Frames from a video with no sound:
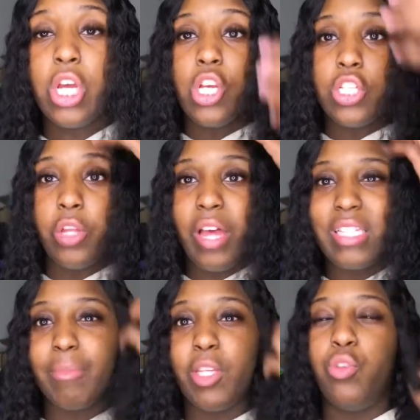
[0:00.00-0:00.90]
so that's
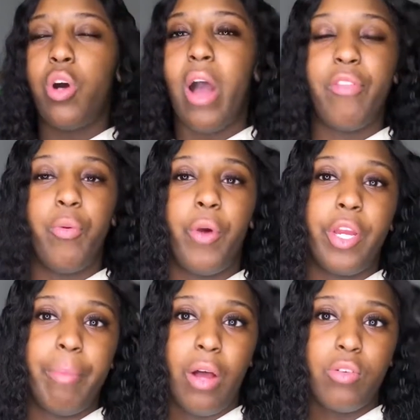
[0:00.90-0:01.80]
something you don't have to worry
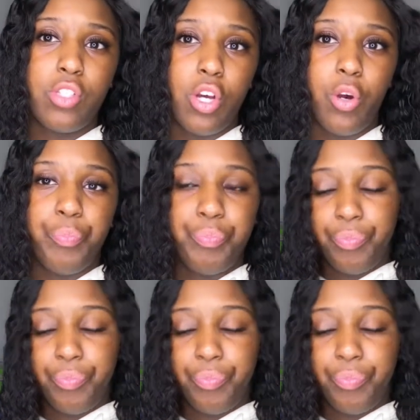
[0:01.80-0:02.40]
about. So